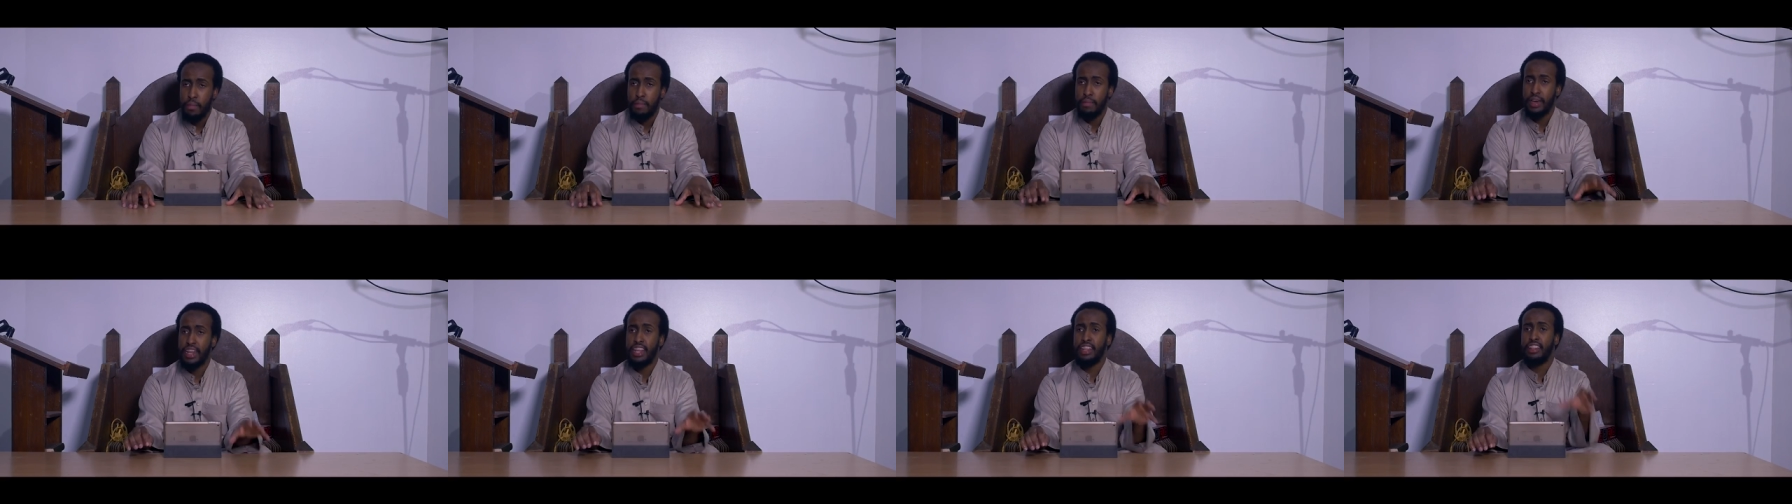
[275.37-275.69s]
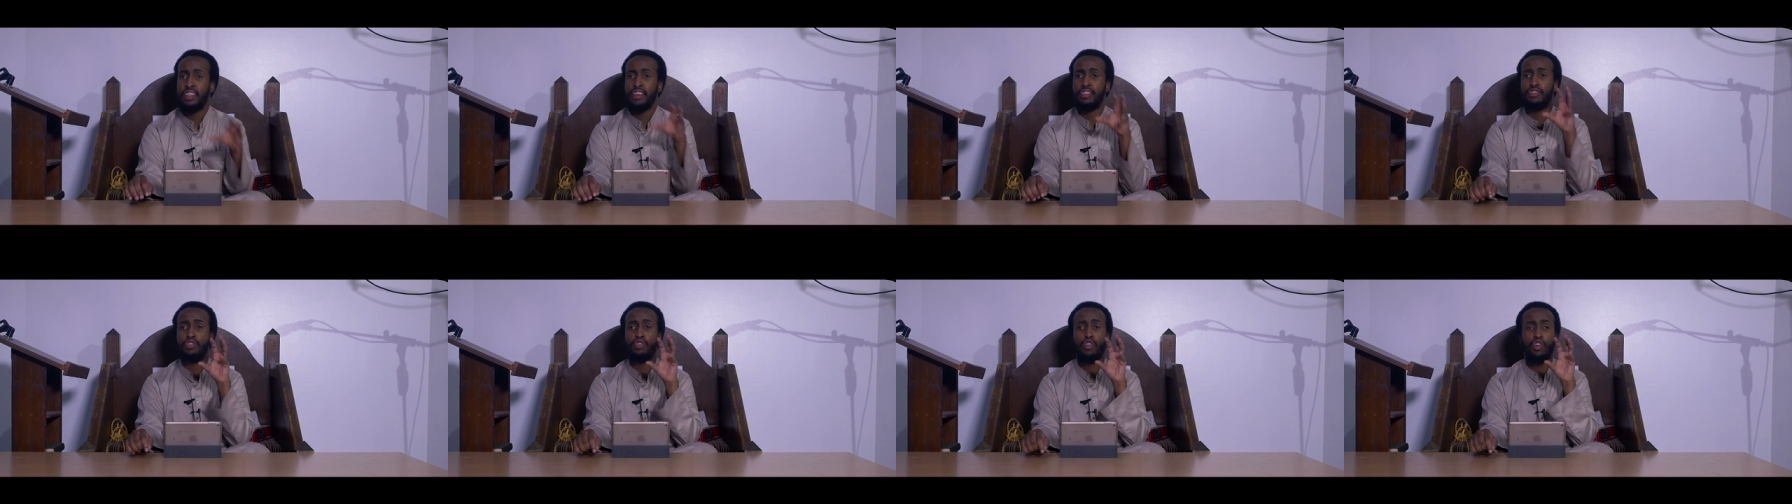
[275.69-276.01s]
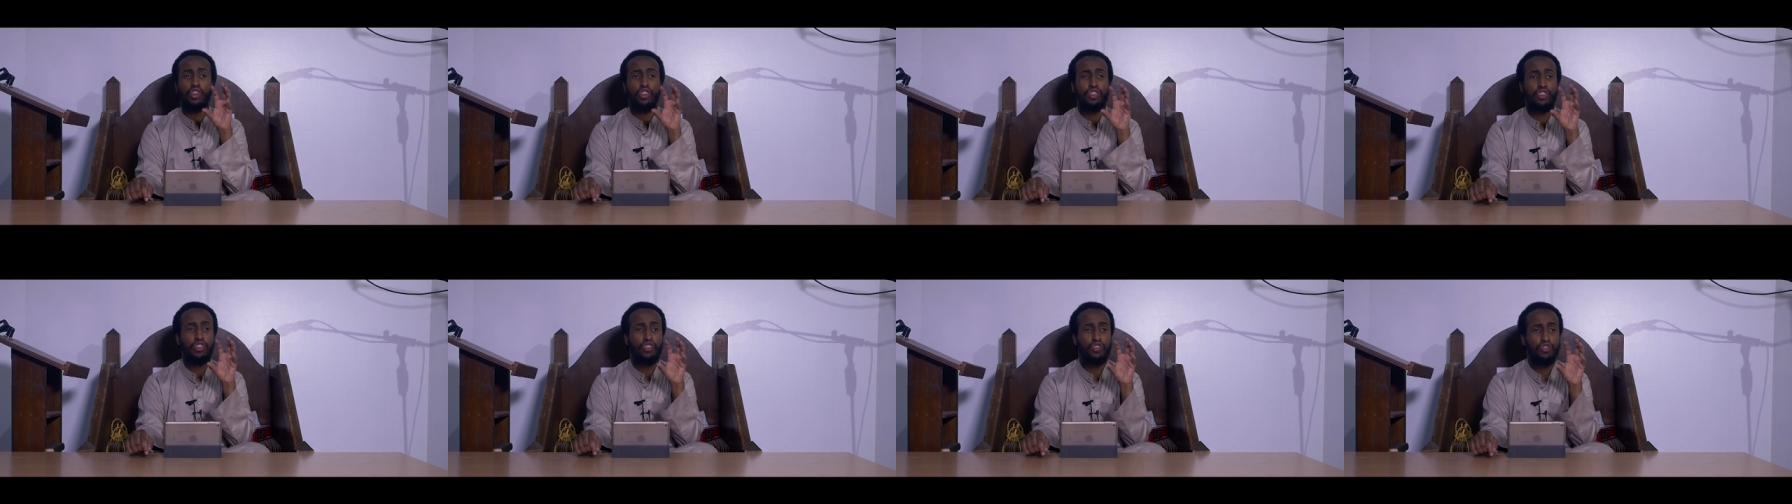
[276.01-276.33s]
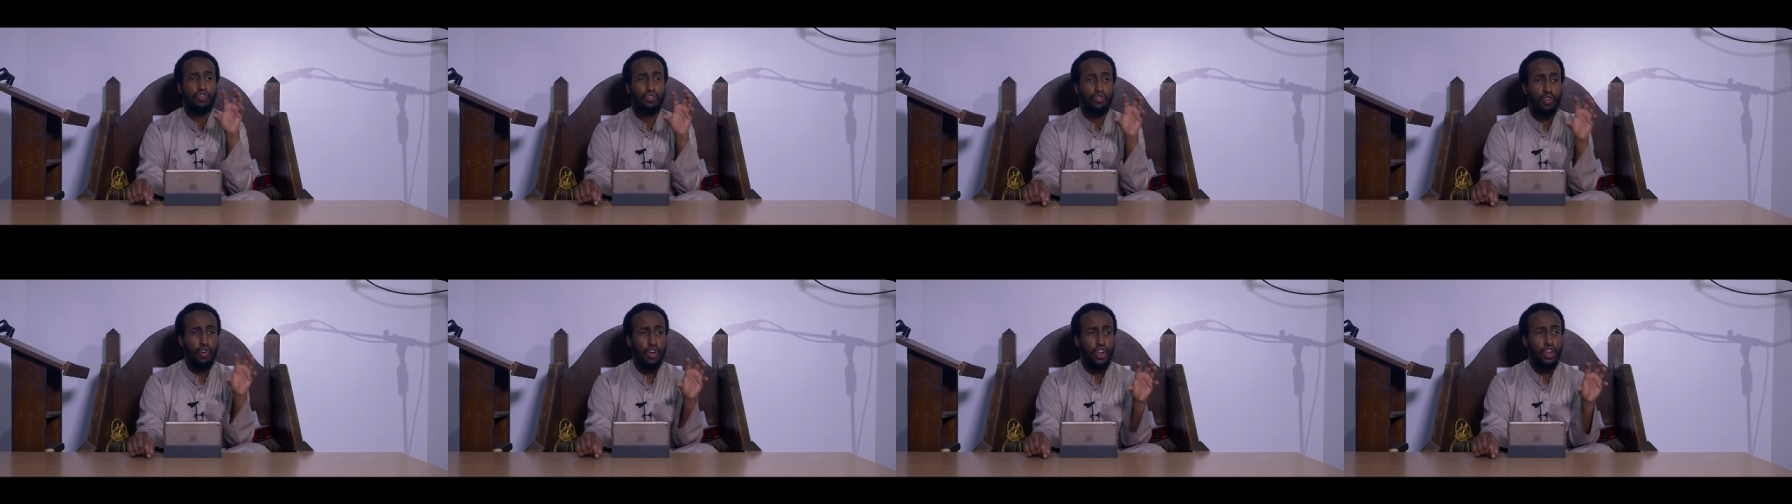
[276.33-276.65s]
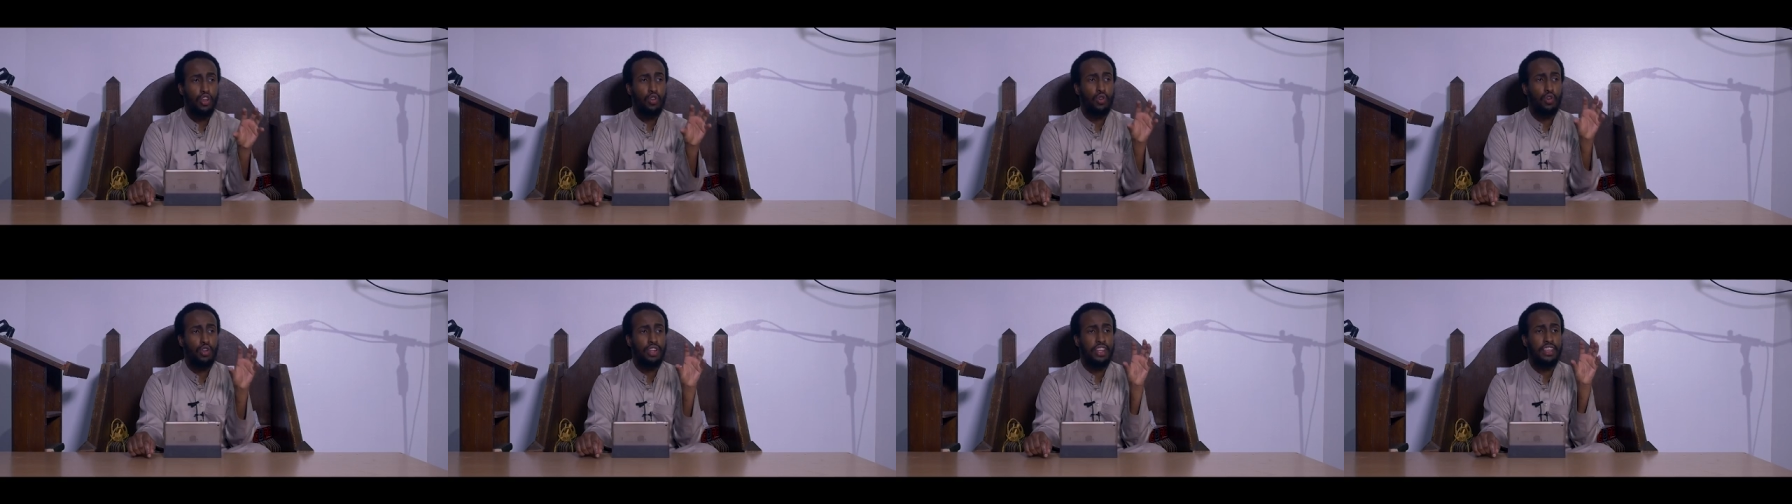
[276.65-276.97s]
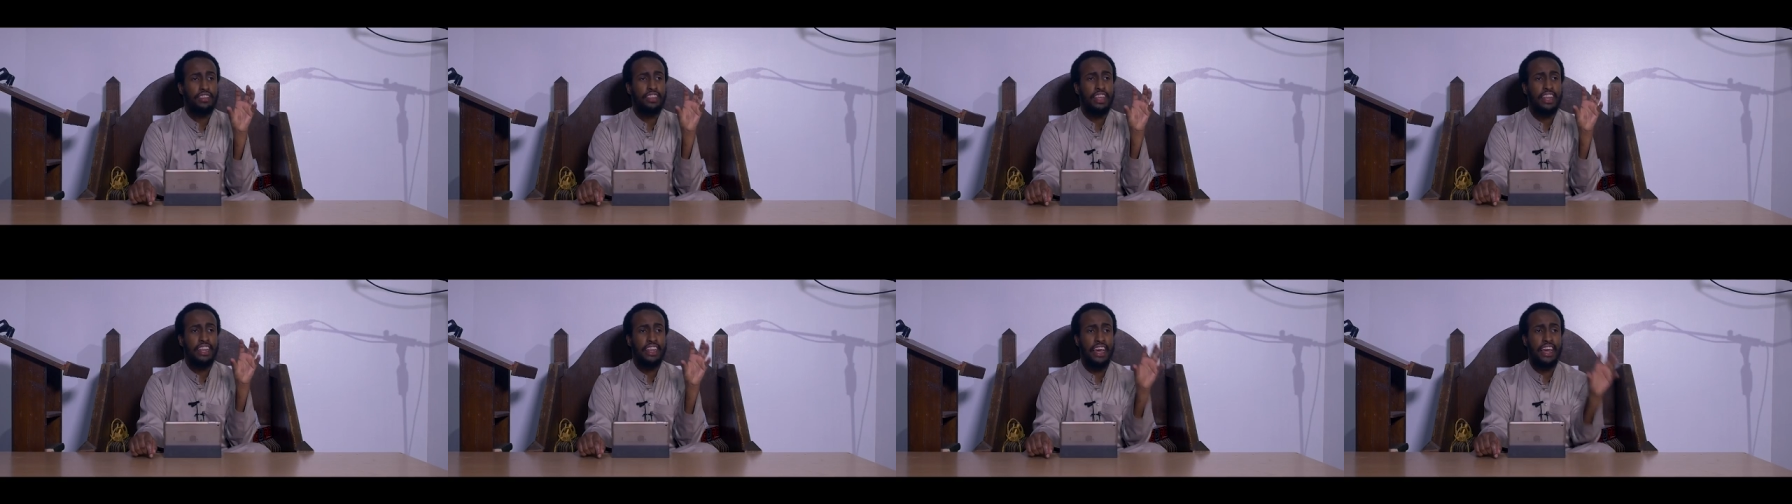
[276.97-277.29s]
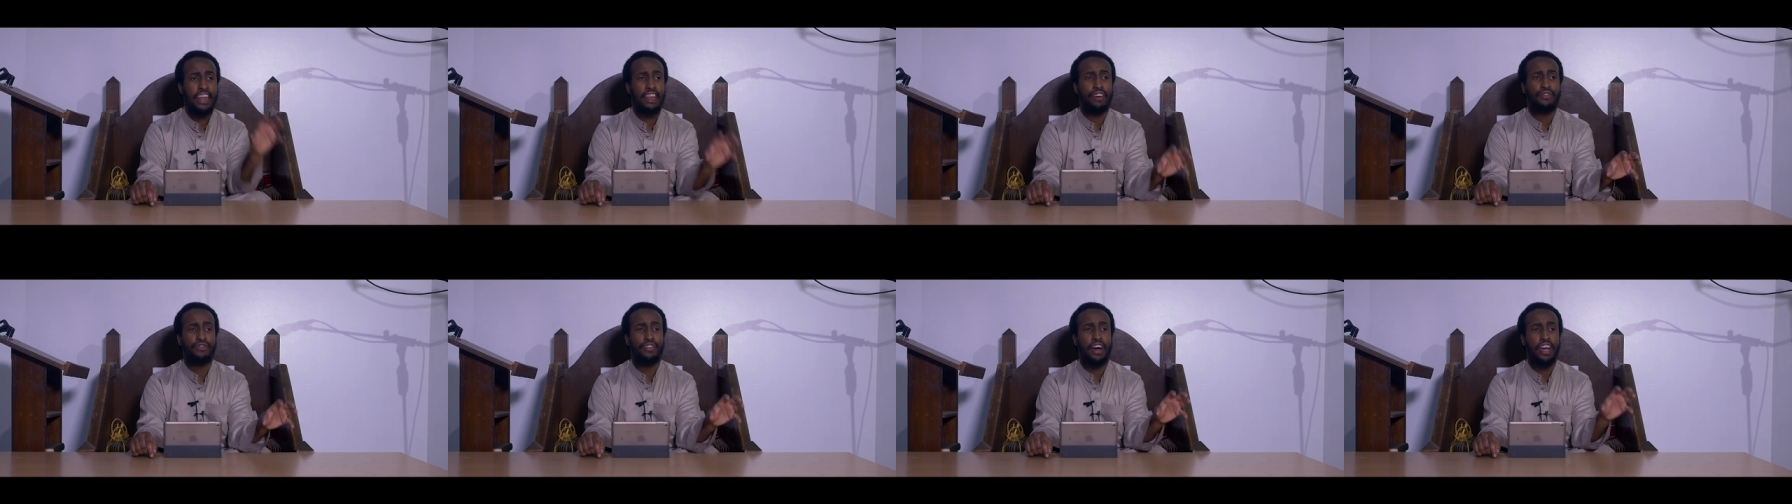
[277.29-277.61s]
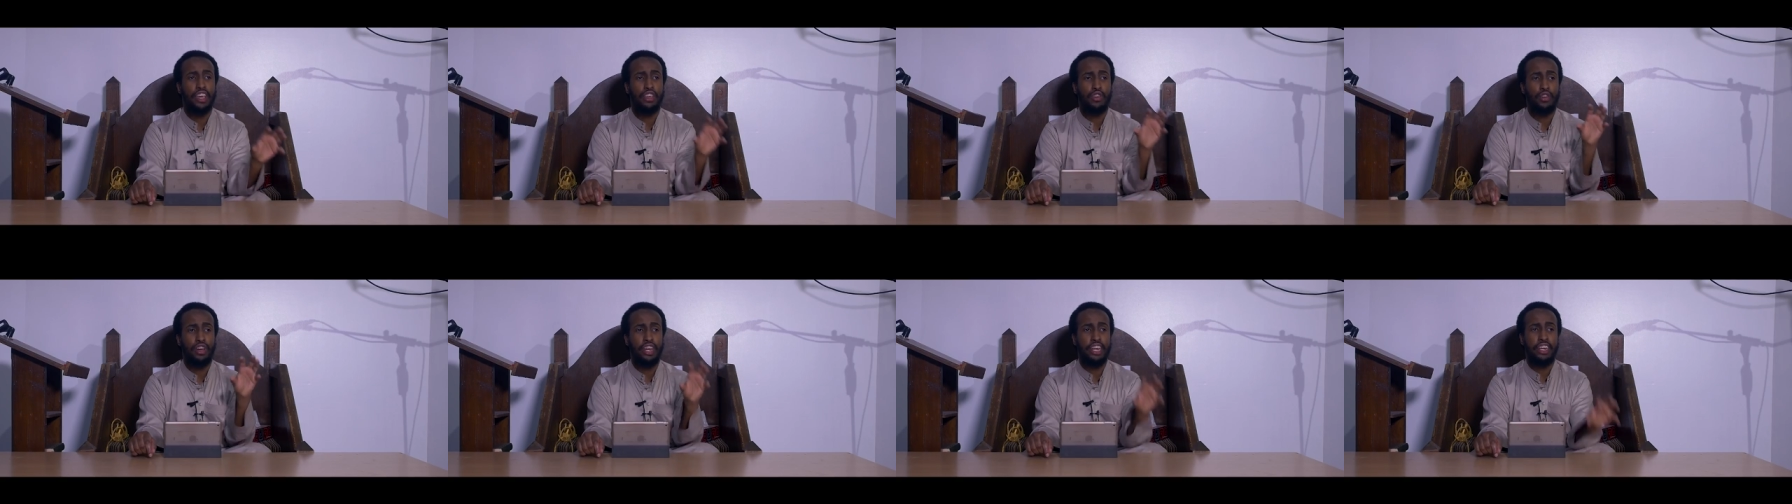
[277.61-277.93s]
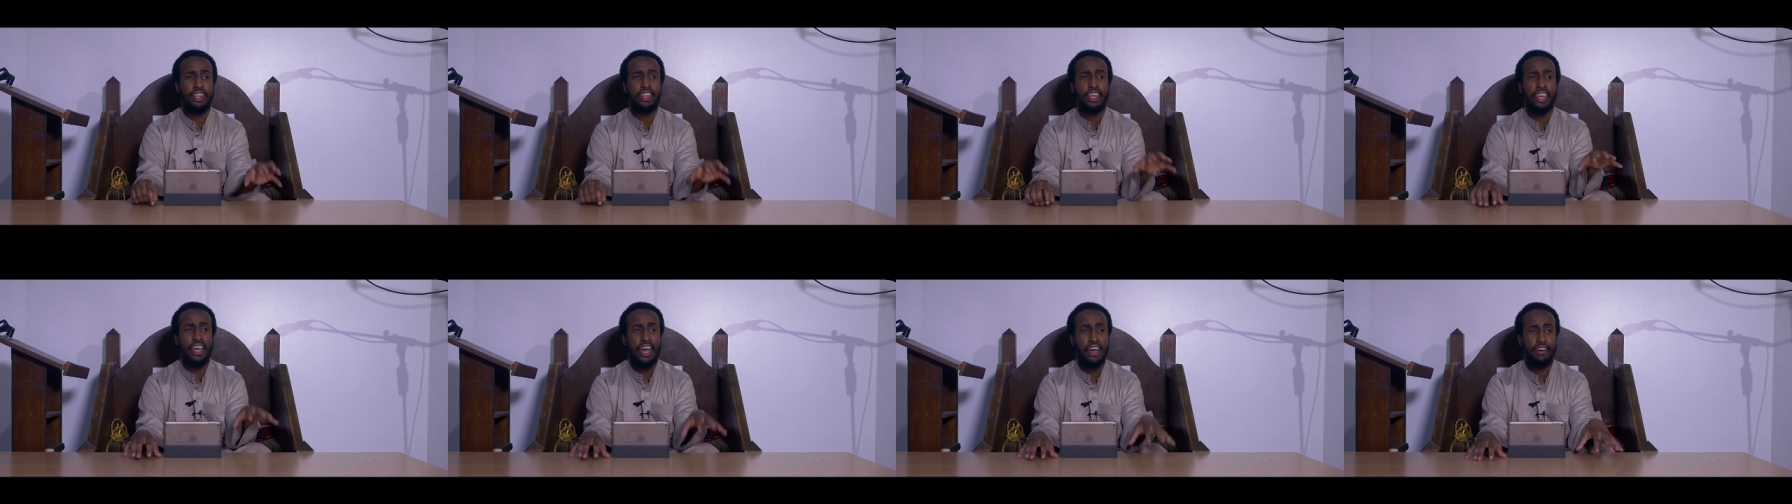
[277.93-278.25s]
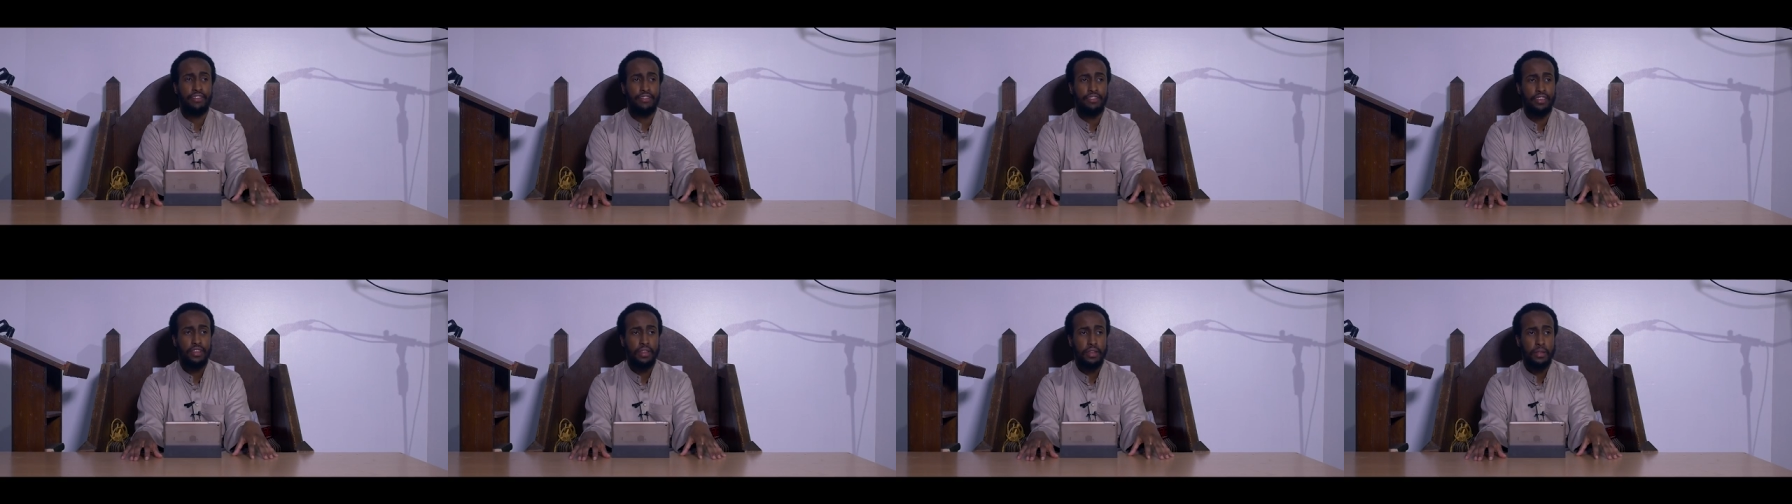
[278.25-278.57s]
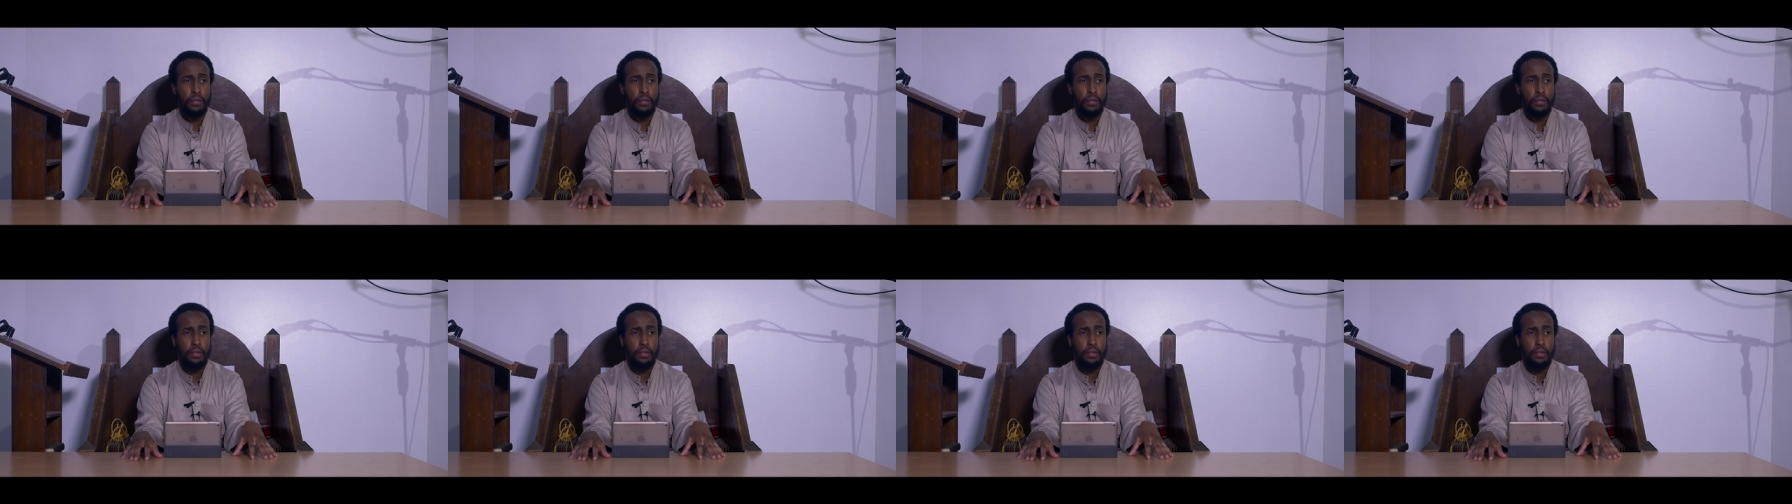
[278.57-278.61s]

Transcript: but it does not destroy nor does it nullify your i'tikaf